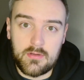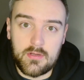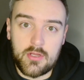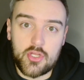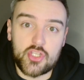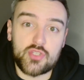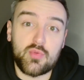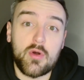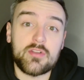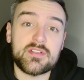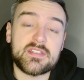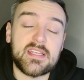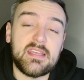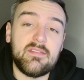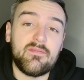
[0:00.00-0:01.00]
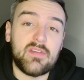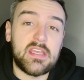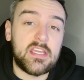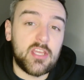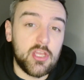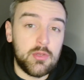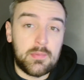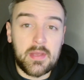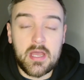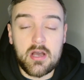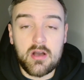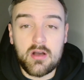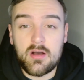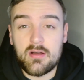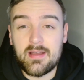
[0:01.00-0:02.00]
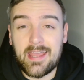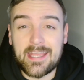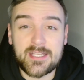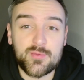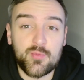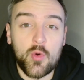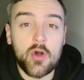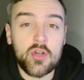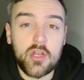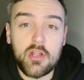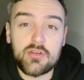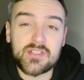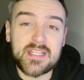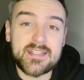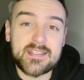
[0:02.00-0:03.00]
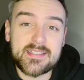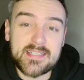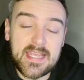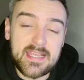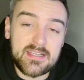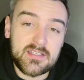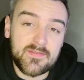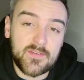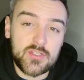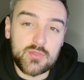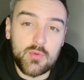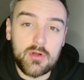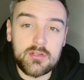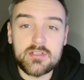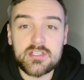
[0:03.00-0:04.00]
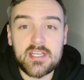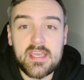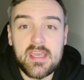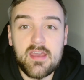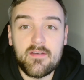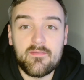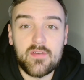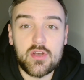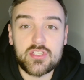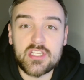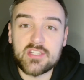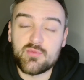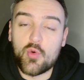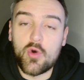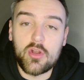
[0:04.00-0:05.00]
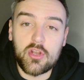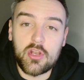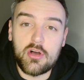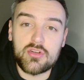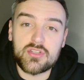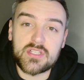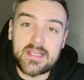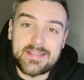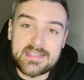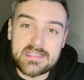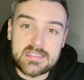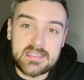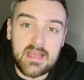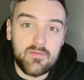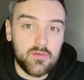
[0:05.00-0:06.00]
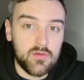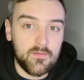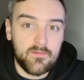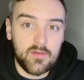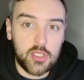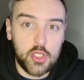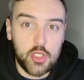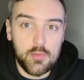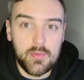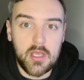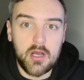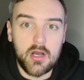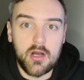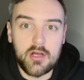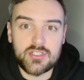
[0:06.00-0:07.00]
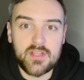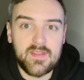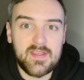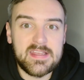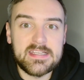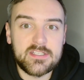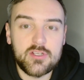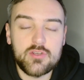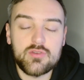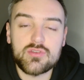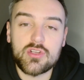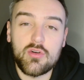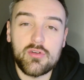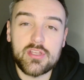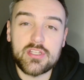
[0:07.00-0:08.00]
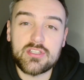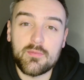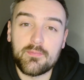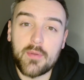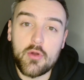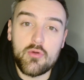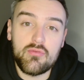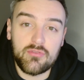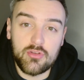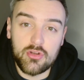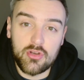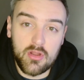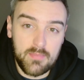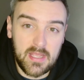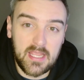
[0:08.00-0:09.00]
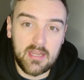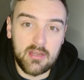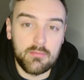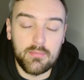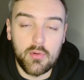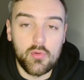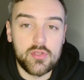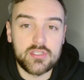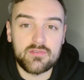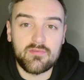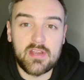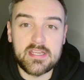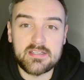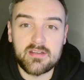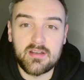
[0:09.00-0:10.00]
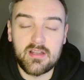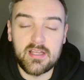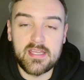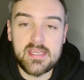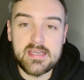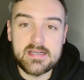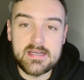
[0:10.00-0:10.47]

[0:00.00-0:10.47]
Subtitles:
Swansea v QPR. It's one loss in six for Swansea versus one loss in seven for QPR. So these two sides, both good at picking up points recently.